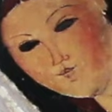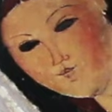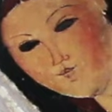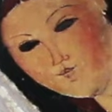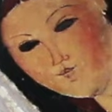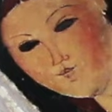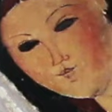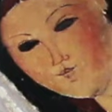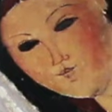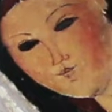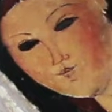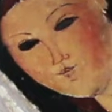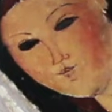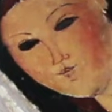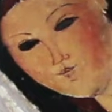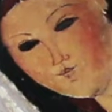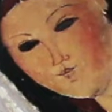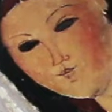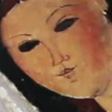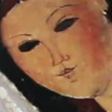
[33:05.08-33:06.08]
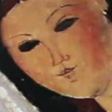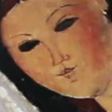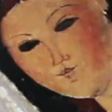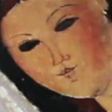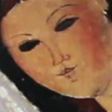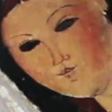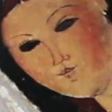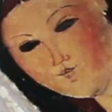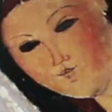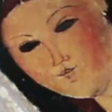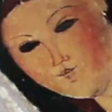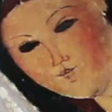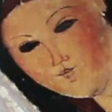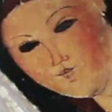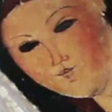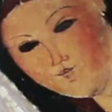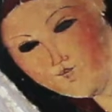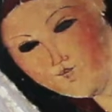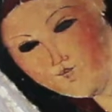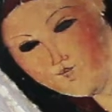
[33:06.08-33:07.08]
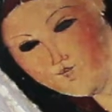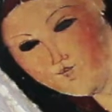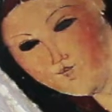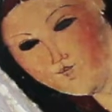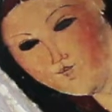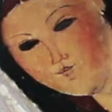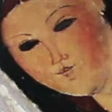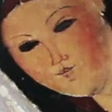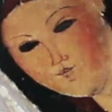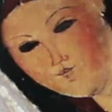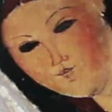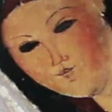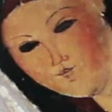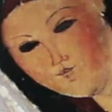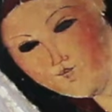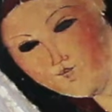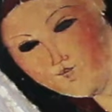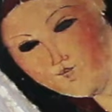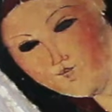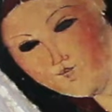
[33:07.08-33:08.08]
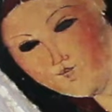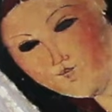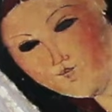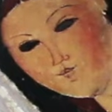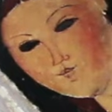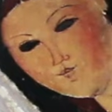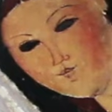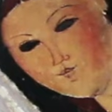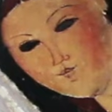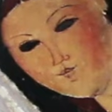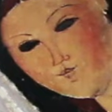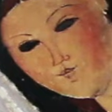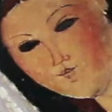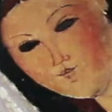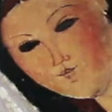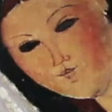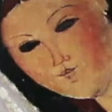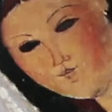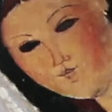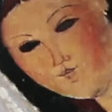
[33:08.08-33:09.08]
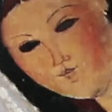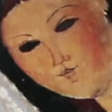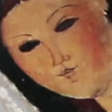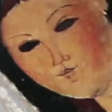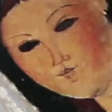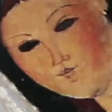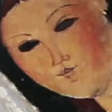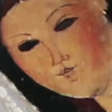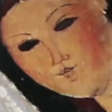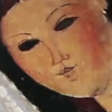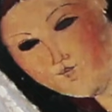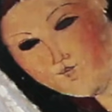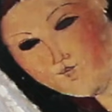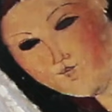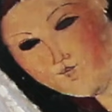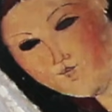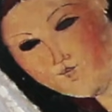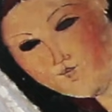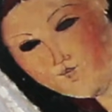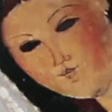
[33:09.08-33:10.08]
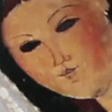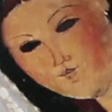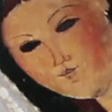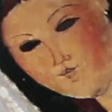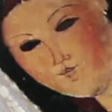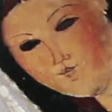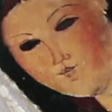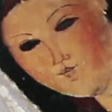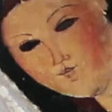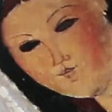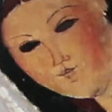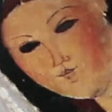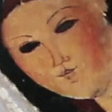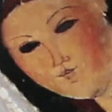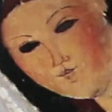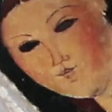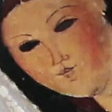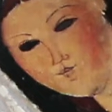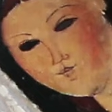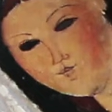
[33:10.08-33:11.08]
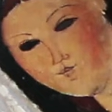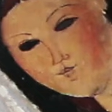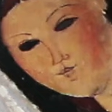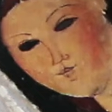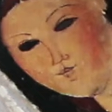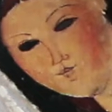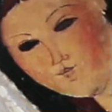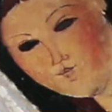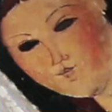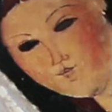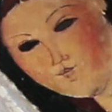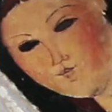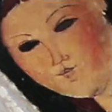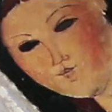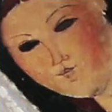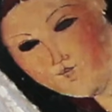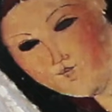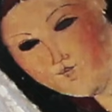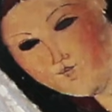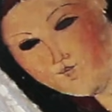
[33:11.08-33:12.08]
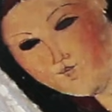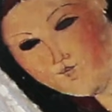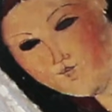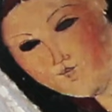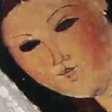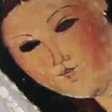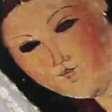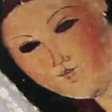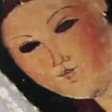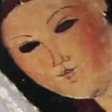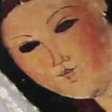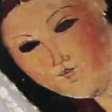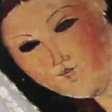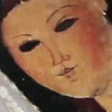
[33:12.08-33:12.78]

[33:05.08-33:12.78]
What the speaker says: [no speech]